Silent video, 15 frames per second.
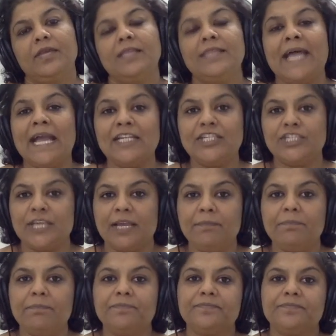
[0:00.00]
That
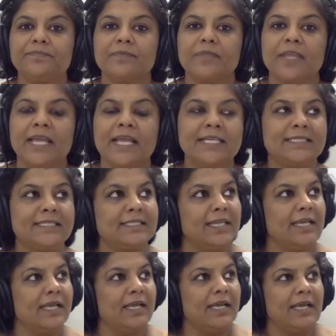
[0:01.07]
ship is
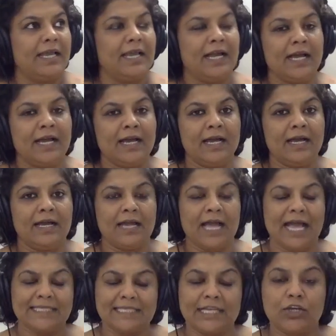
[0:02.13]
uh,
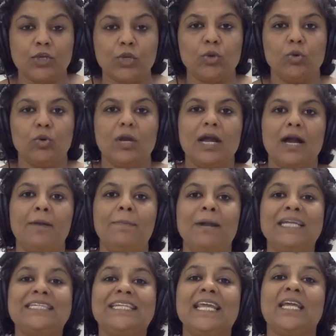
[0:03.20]
has a crew, a
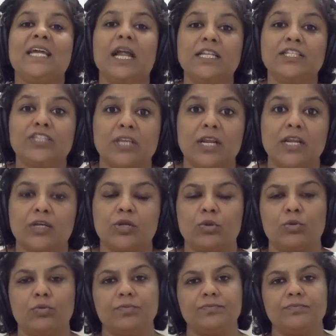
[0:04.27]
multicultural
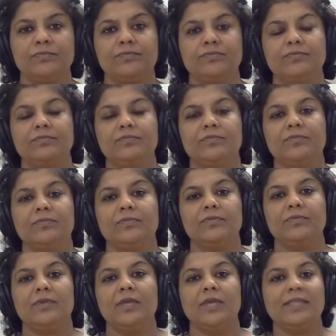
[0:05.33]
crew.
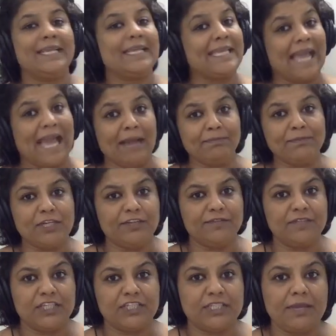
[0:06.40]
The captain of
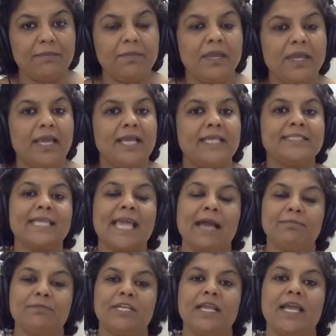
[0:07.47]
the ship is
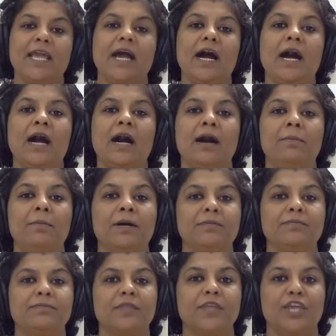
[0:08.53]
Captain Ahab.
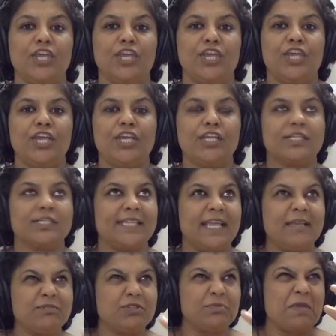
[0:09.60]
He
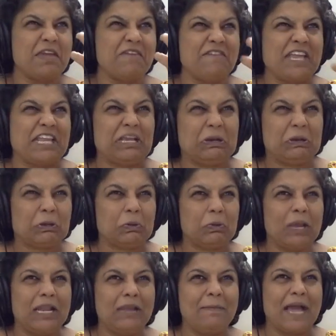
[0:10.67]
seems to be a very
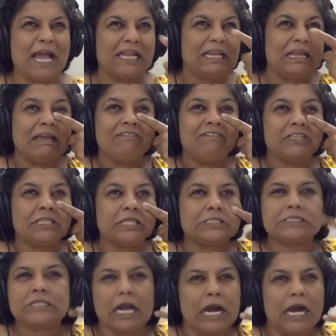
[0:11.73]
cruel man with a
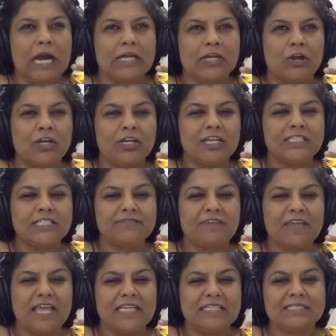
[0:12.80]
scar on his
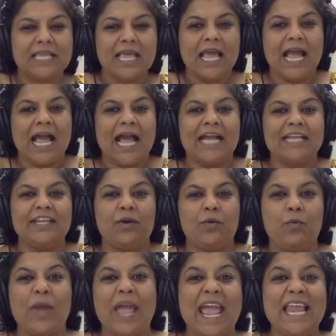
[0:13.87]
face and a
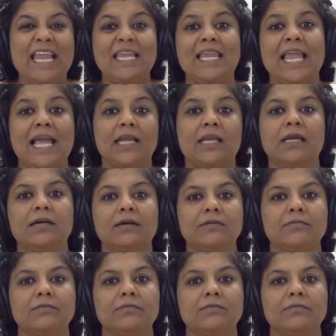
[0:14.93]
whale leg.